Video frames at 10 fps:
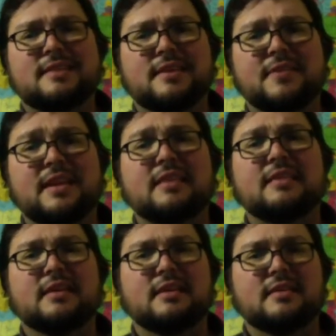if
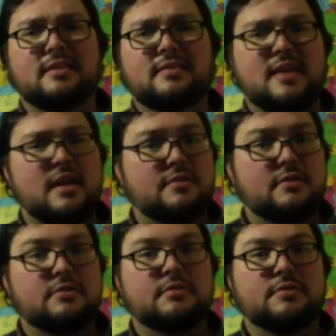anything, these
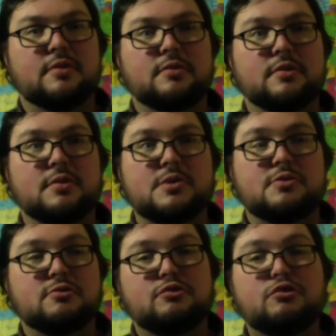nationalist revolts are going
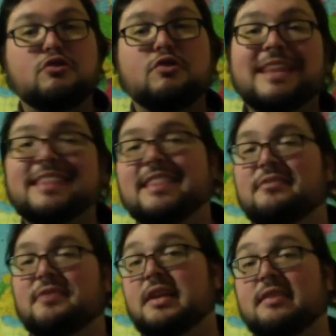to strengthen the
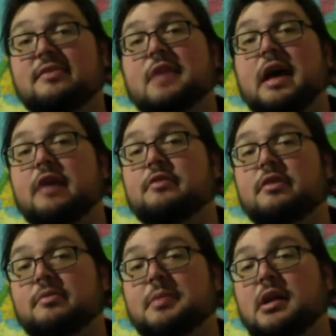feelings of
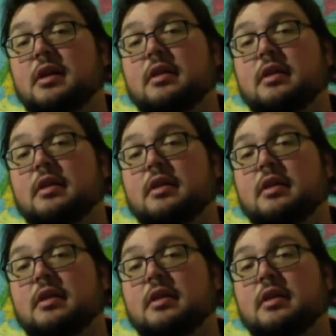nationalism in a lot of